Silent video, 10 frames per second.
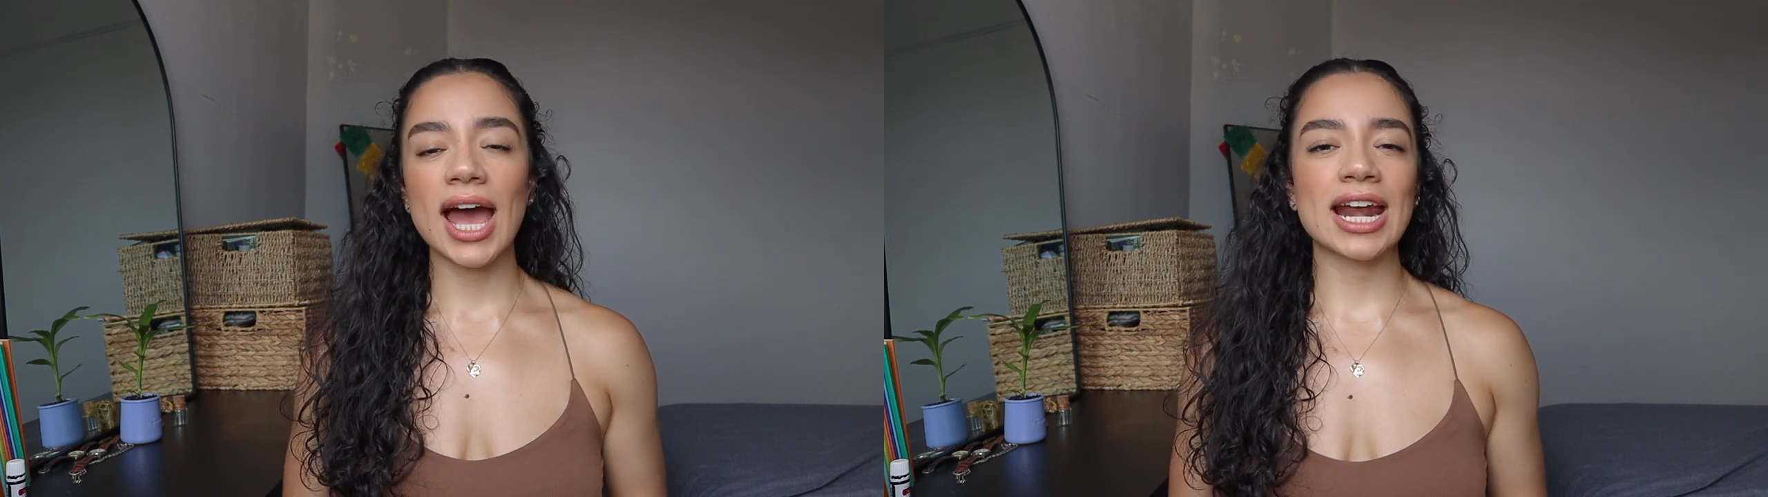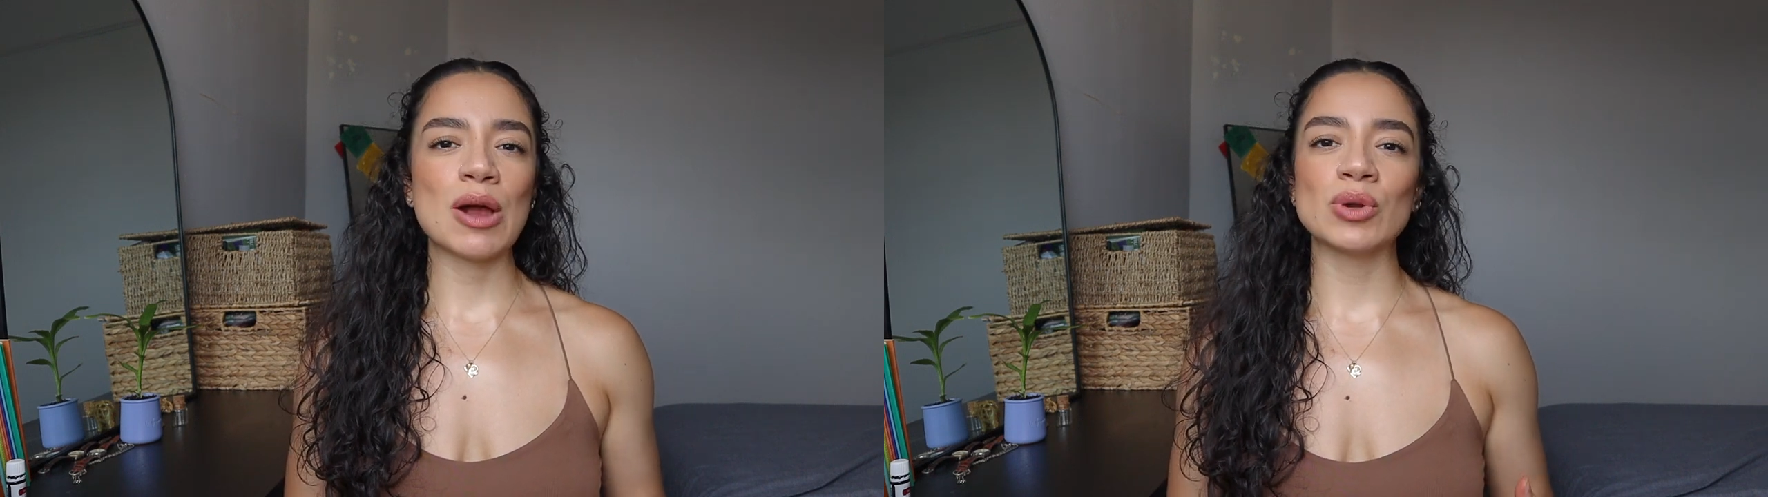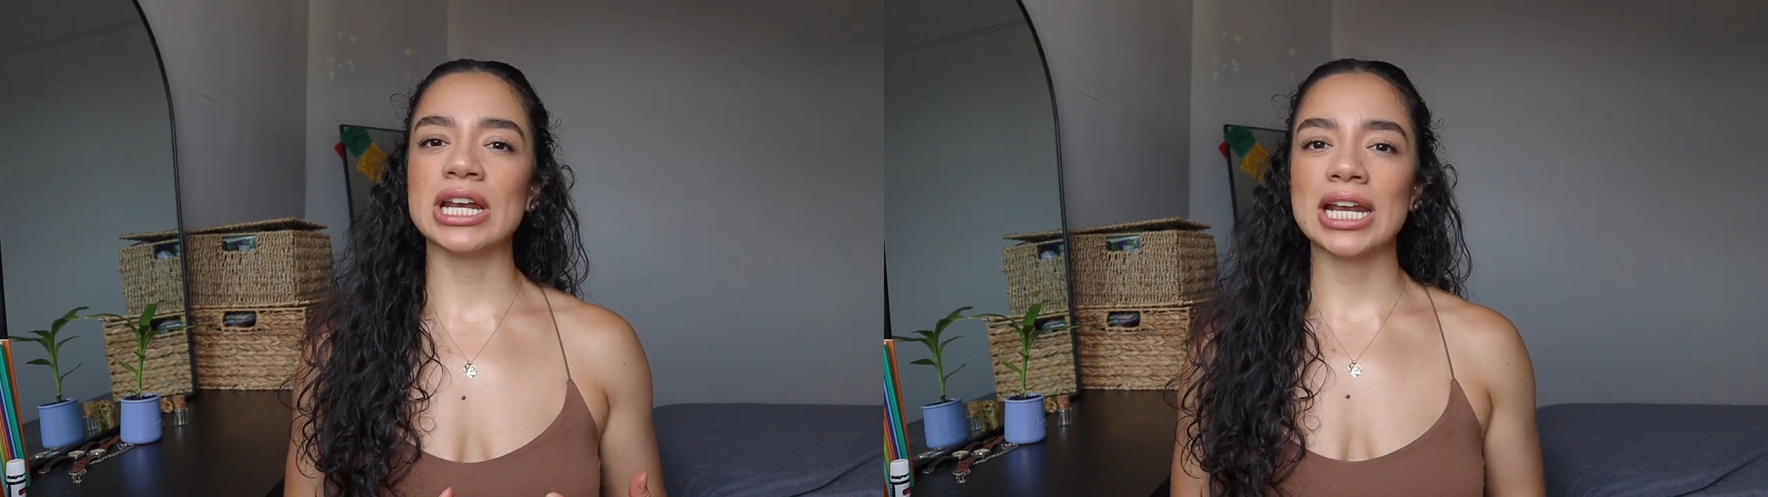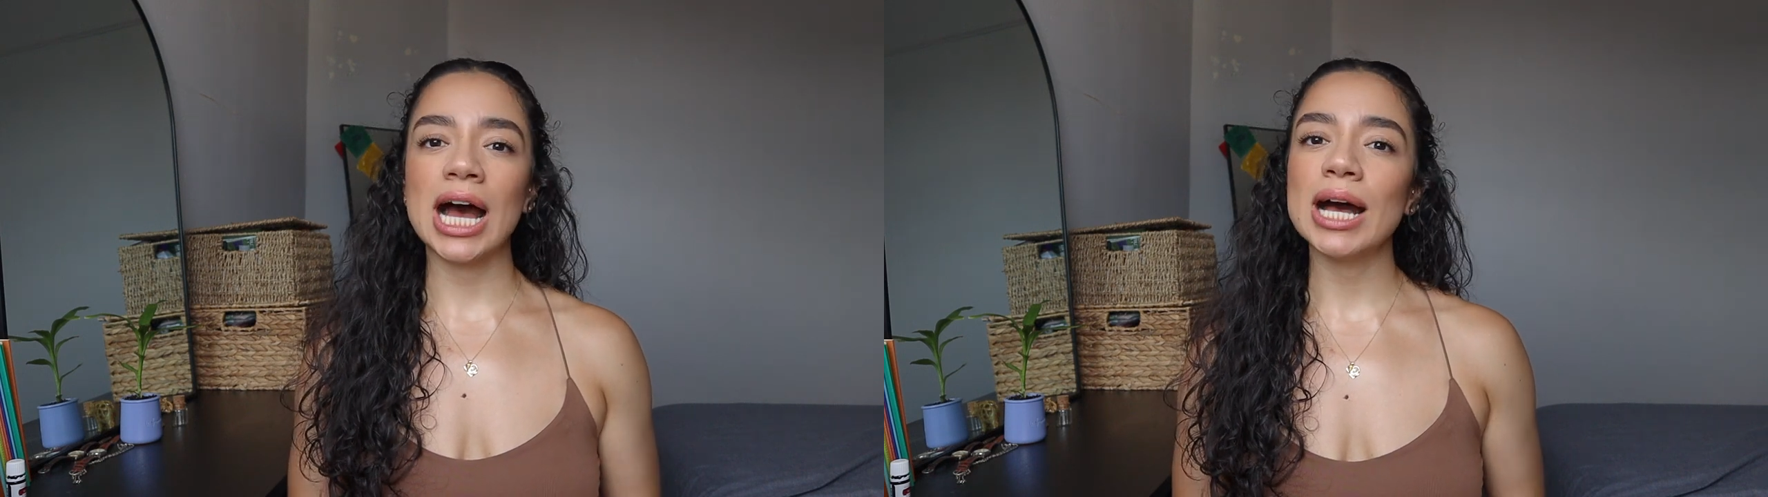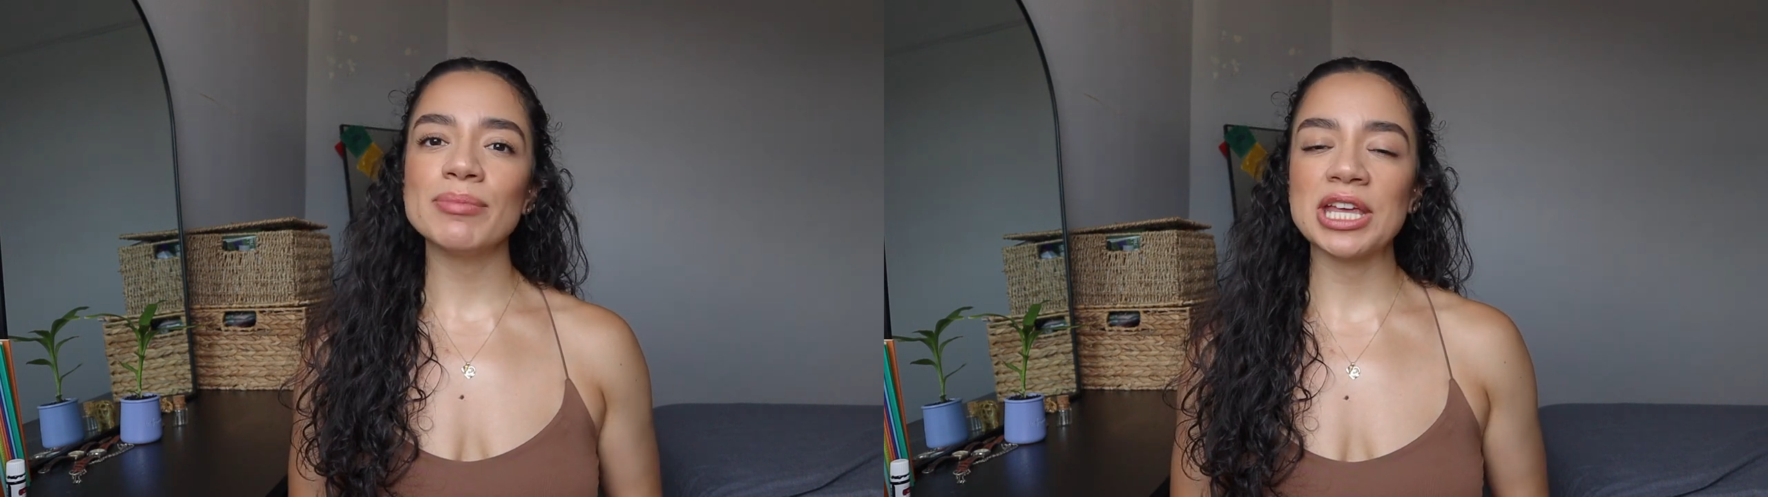and I would
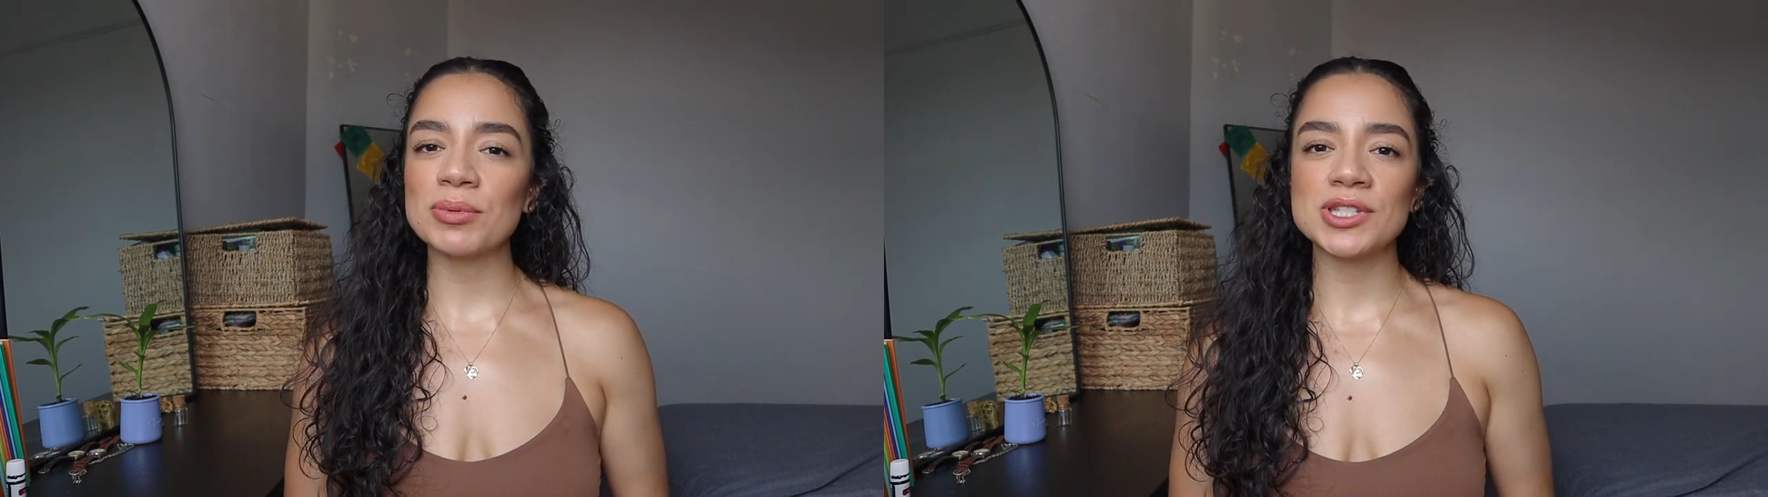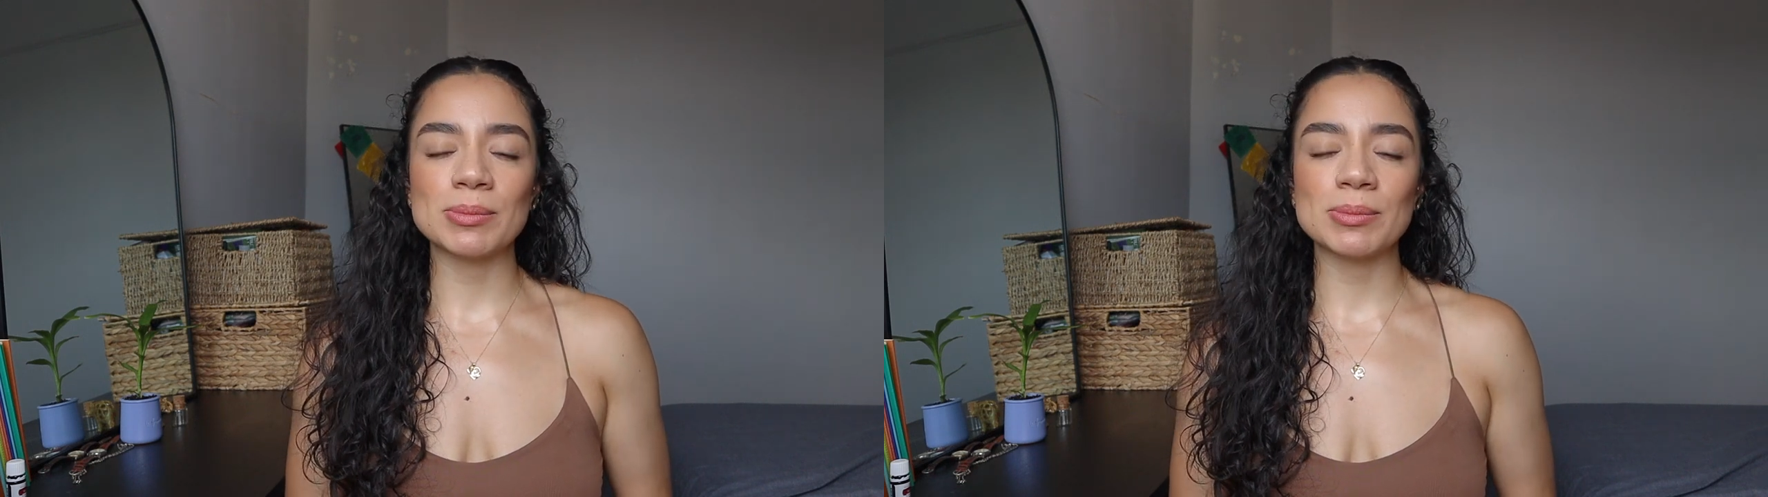not be able